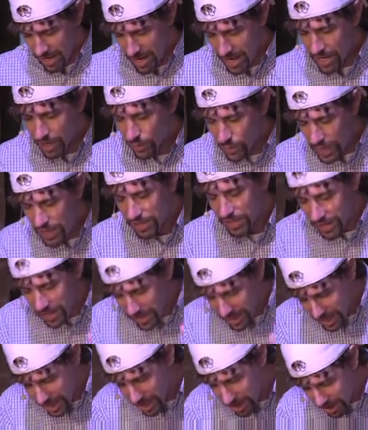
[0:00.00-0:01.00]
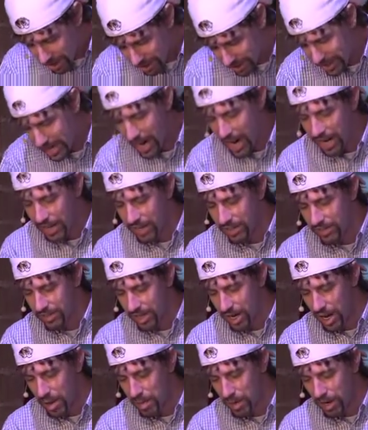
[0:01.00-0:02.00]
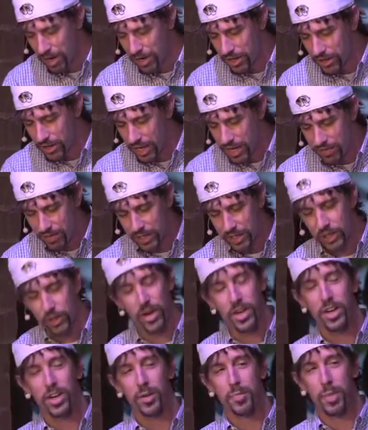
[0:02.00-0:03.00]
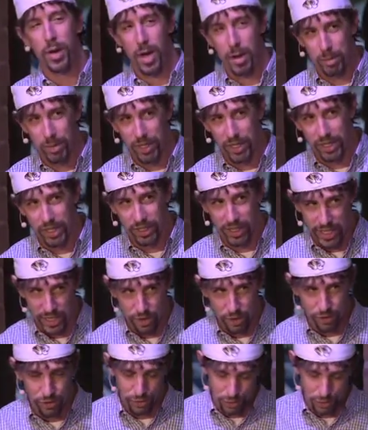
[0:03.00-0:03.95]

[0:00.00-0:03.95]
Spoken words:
In recent years, God has come under even greater public legal